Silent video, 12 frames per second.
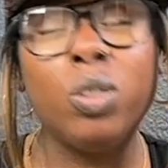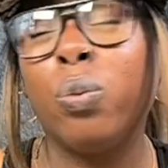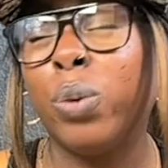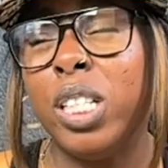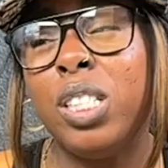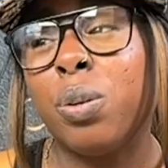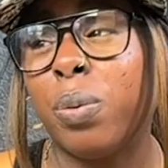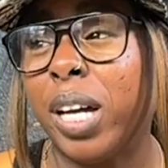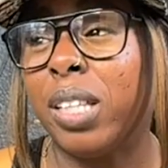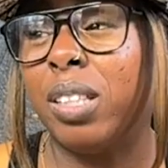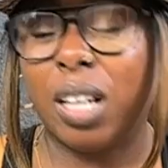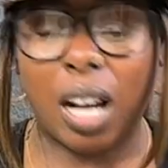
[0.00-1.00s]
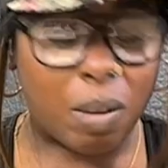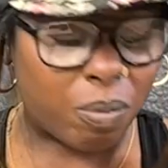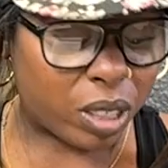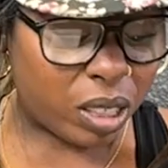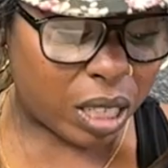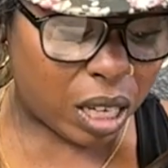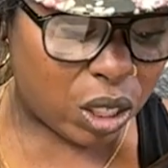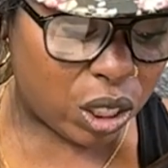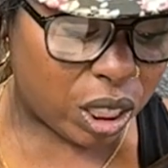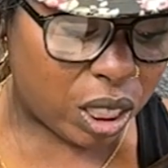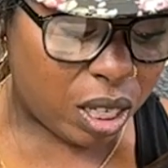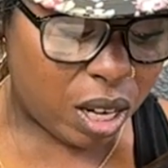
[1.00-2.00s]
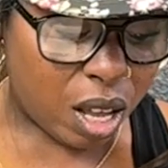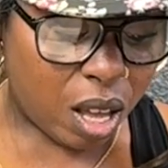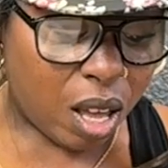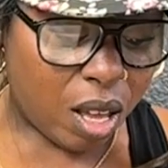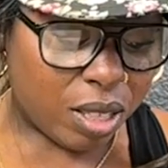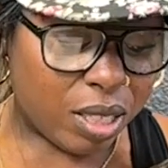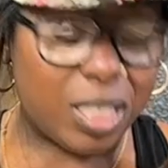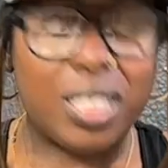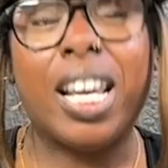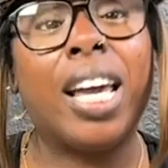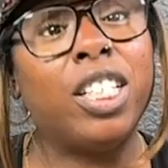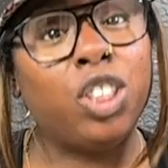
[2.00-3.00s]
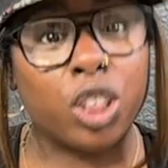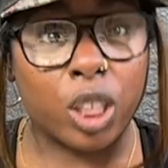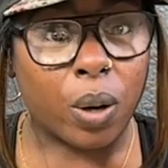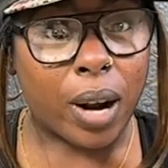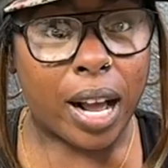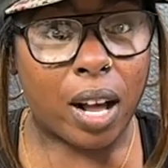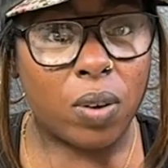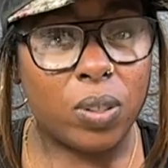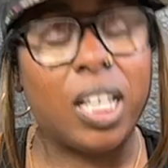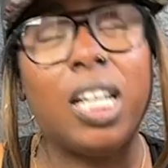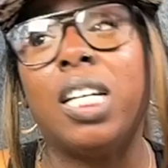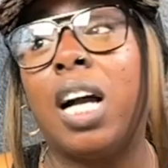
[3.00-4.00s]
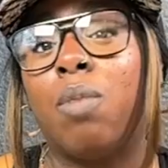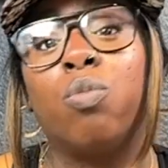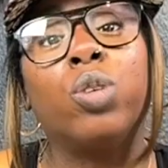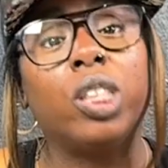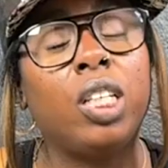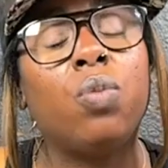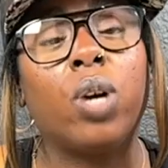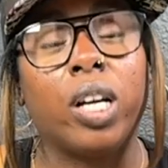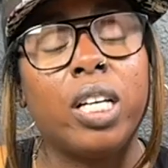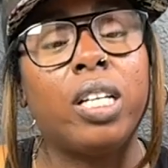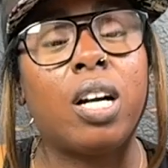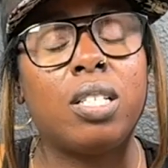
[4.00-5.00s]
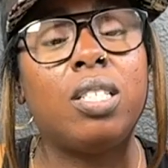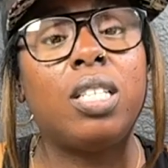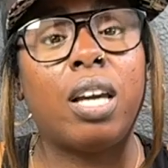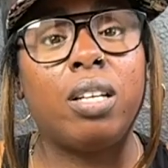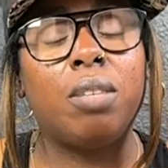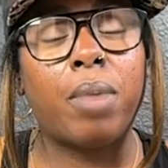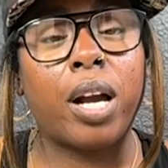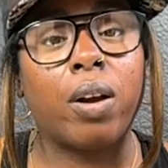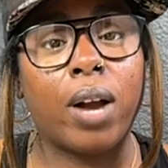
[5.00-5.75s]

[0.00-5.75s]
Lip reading: redirect the conversation, stand your ground. And I'm really working on standing my